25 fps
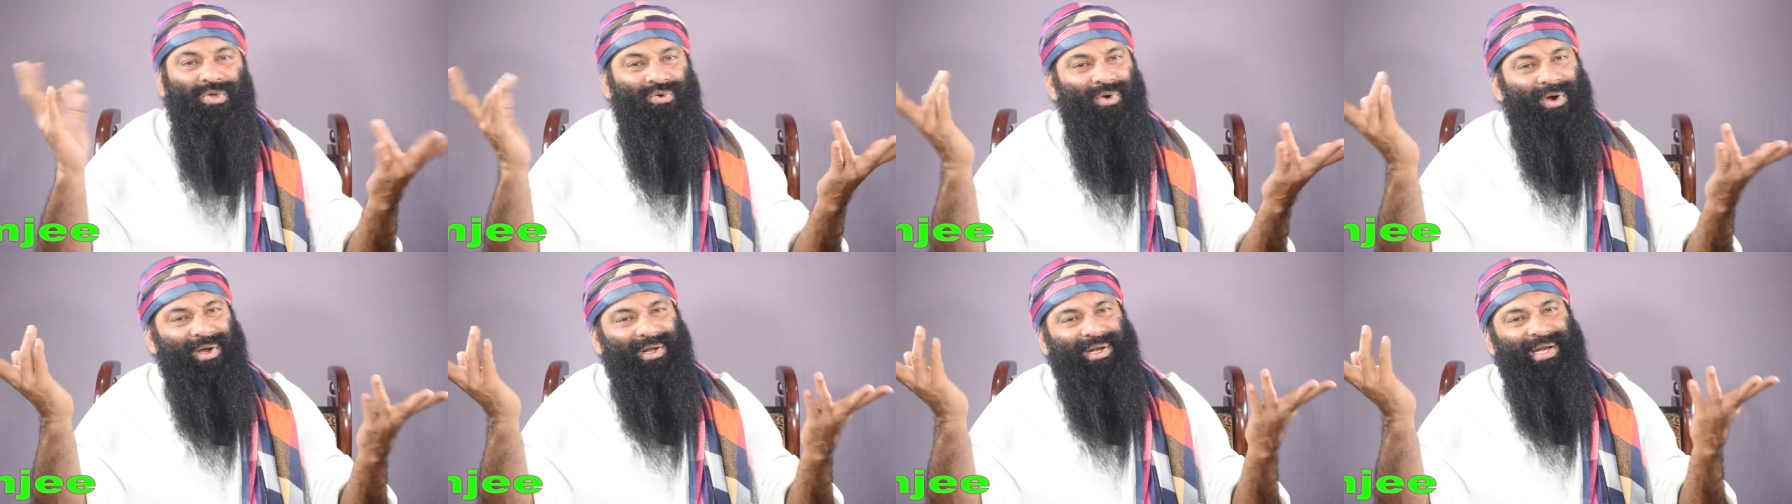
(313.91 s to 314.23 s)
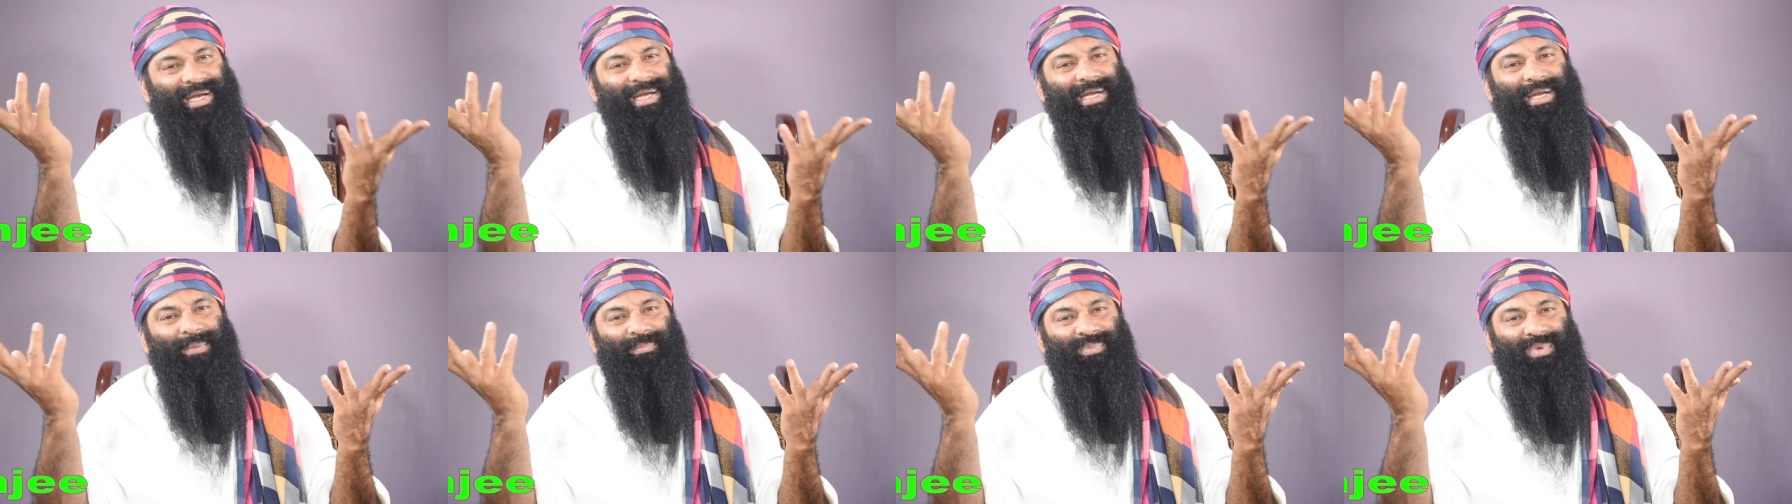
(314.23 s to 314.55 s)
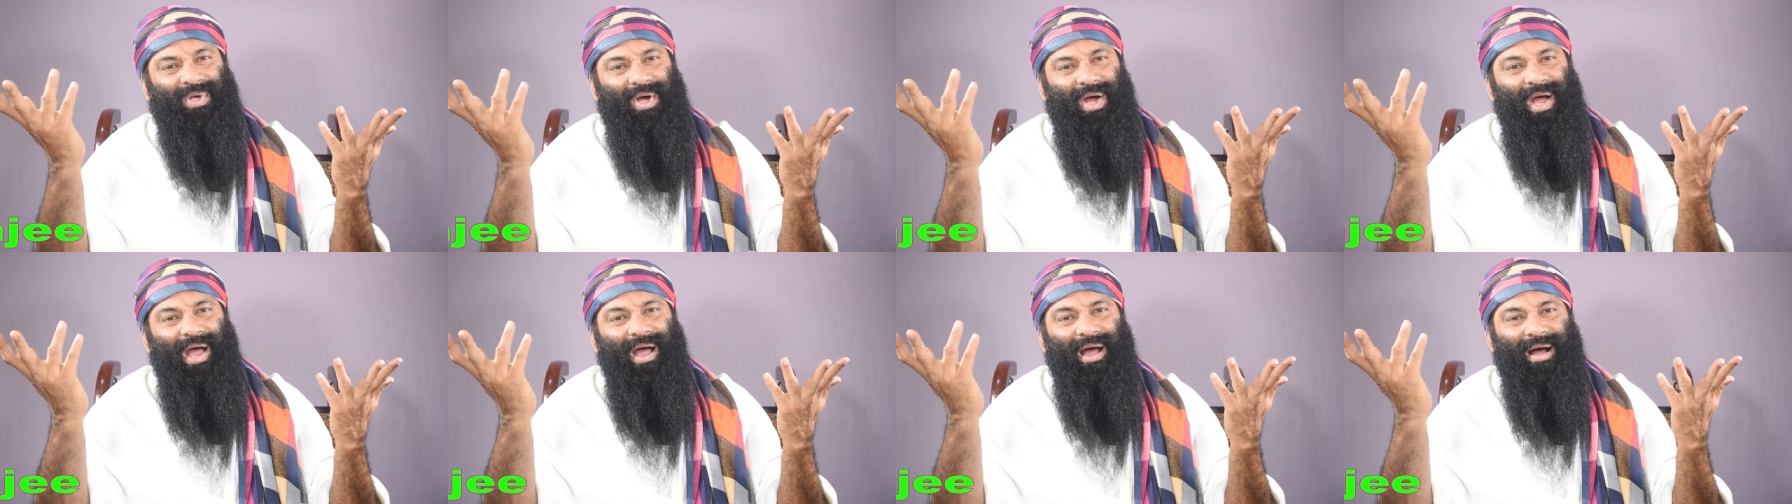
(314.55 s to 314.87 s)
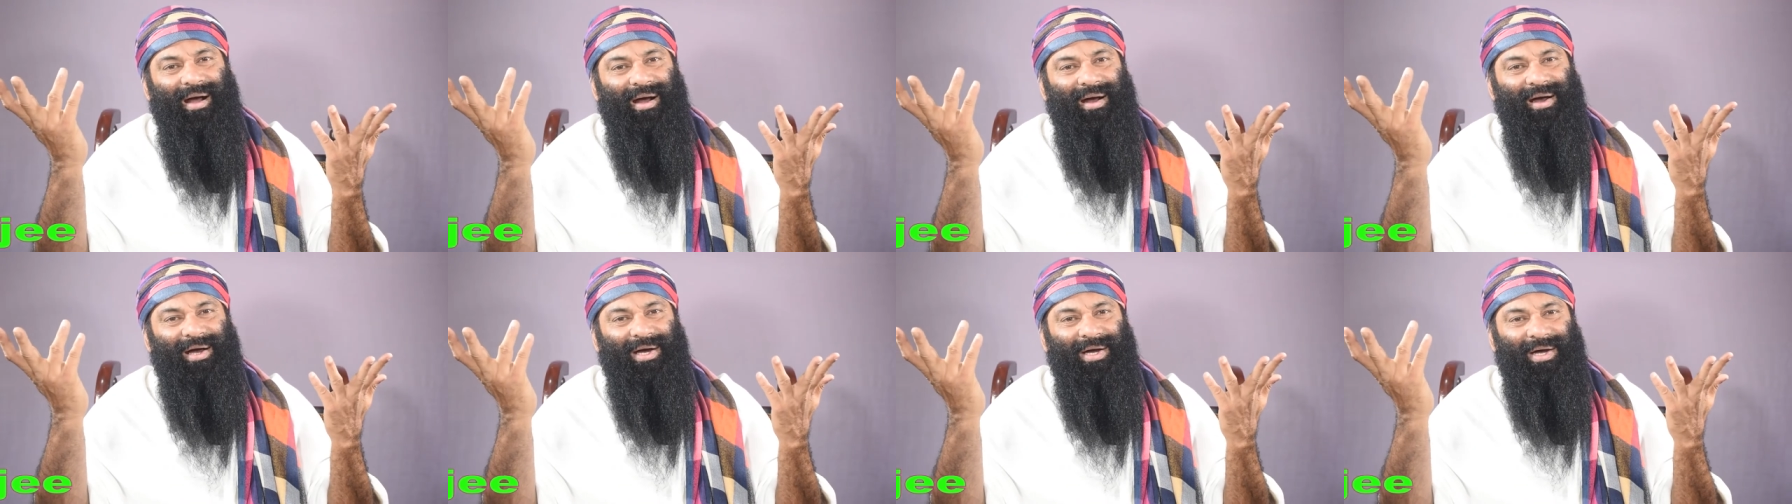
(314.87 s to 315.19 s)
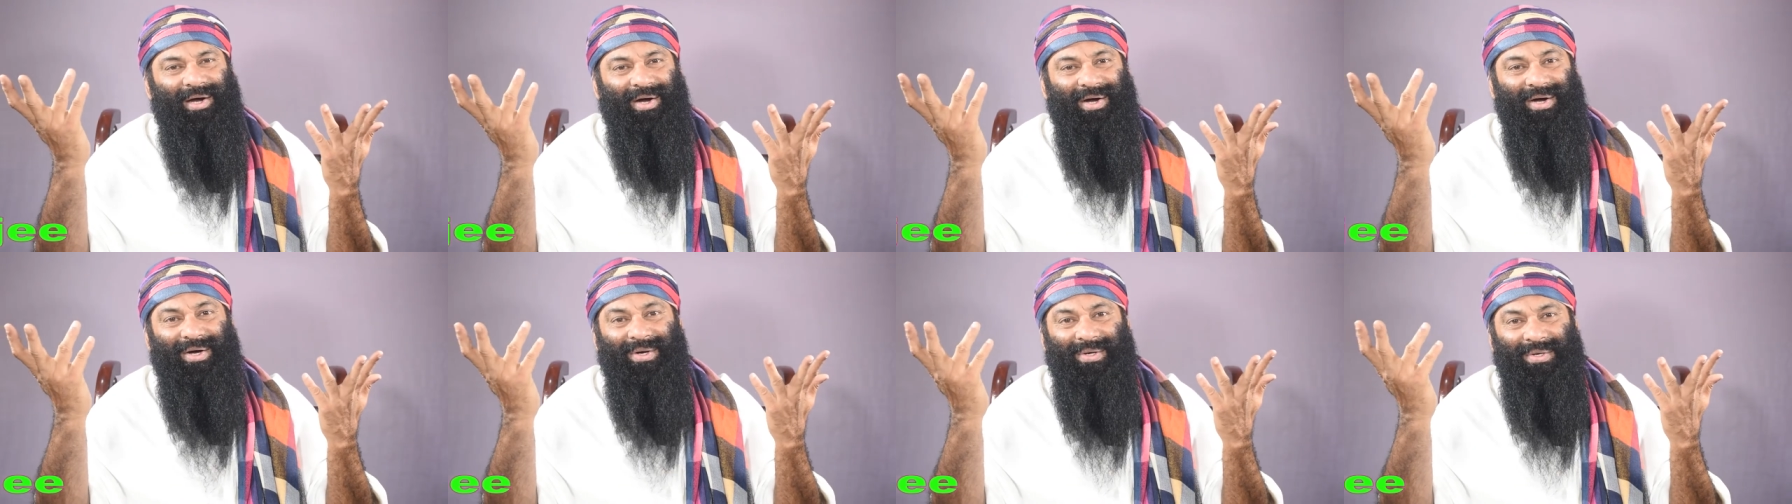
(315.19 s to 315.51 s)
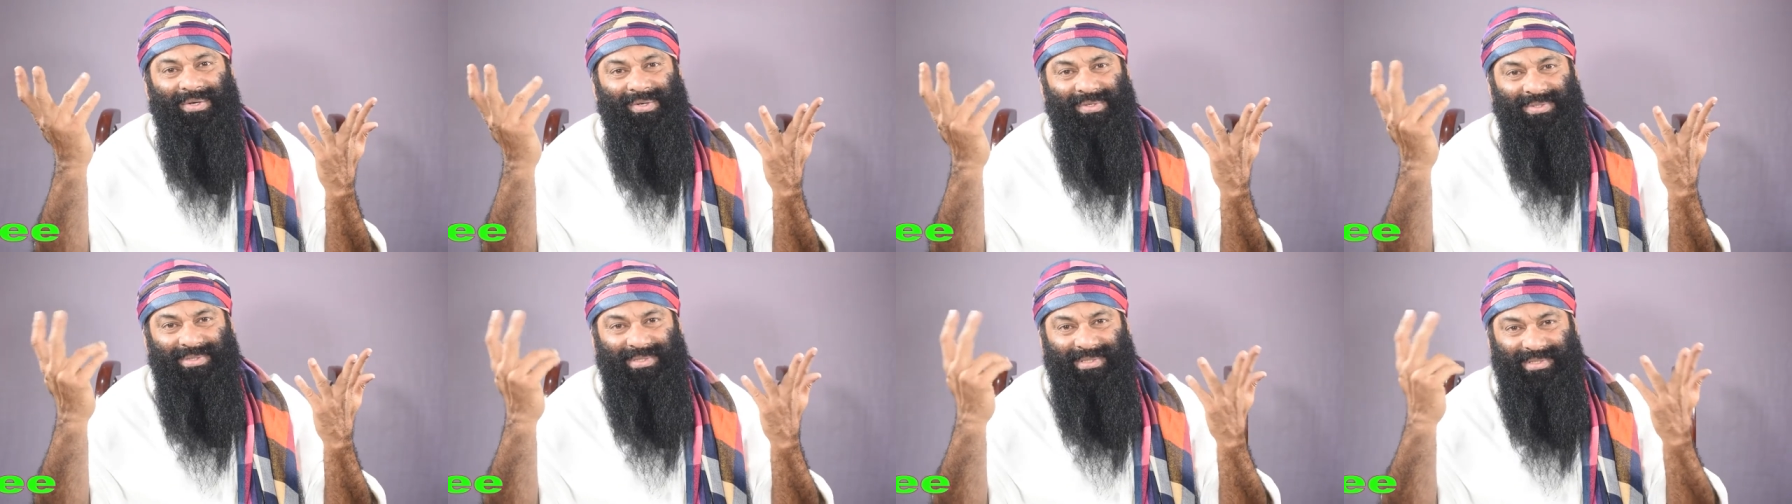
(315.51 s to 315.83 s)
You have cleaned up your
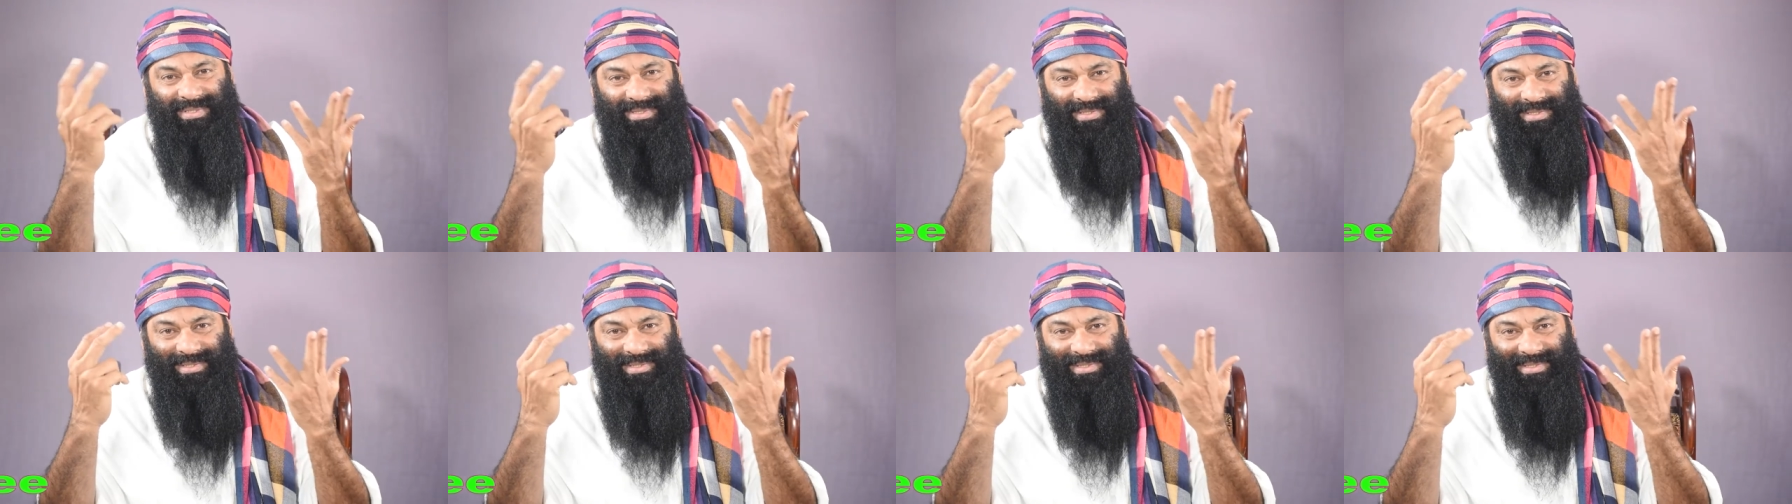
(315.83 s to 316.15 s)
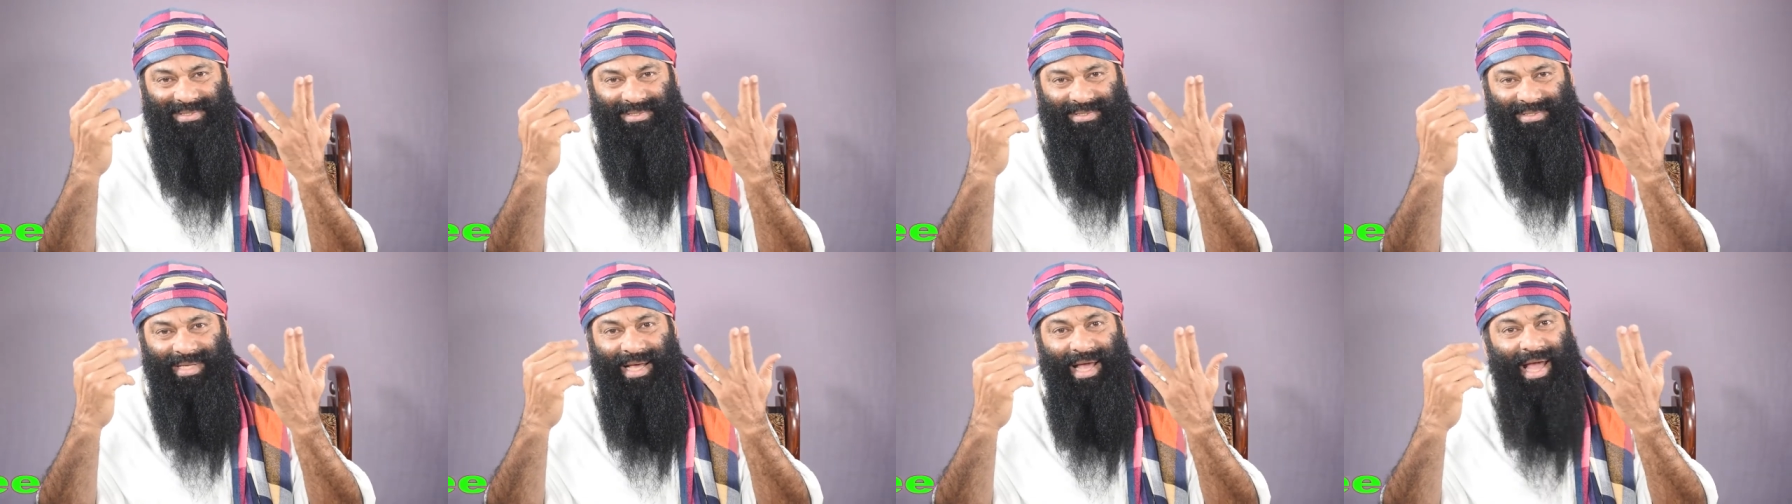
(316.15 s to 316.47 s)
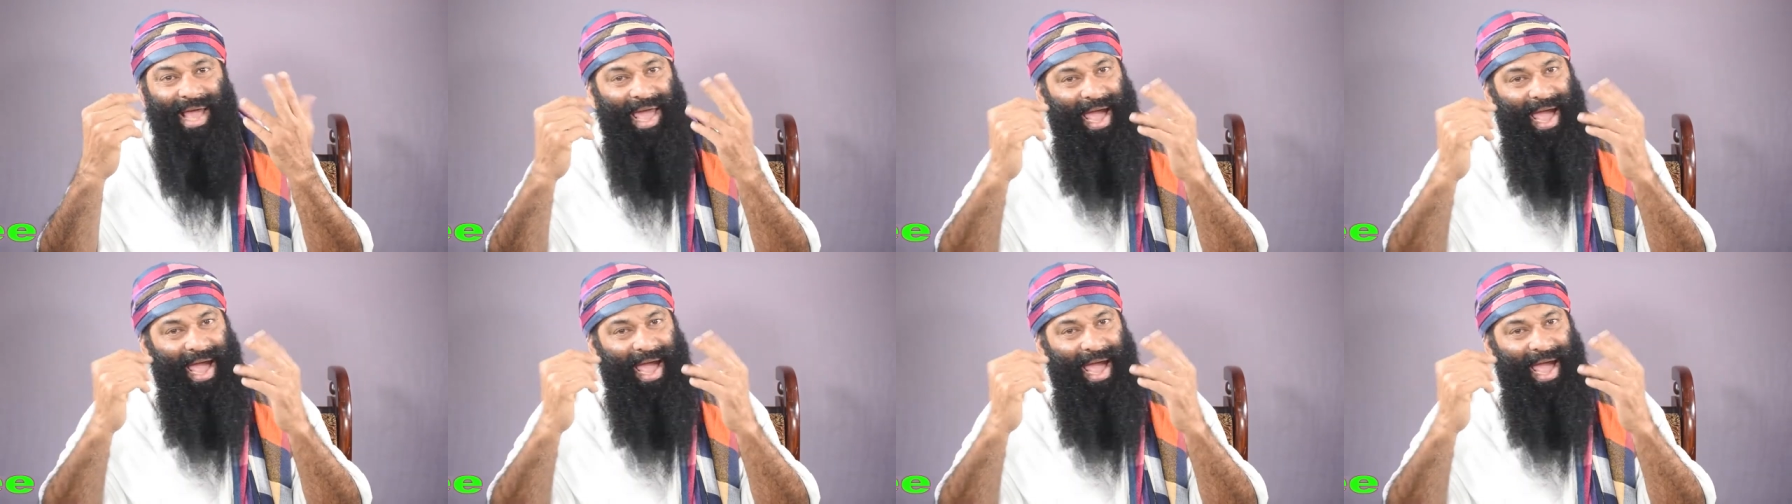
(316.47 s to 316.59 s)
house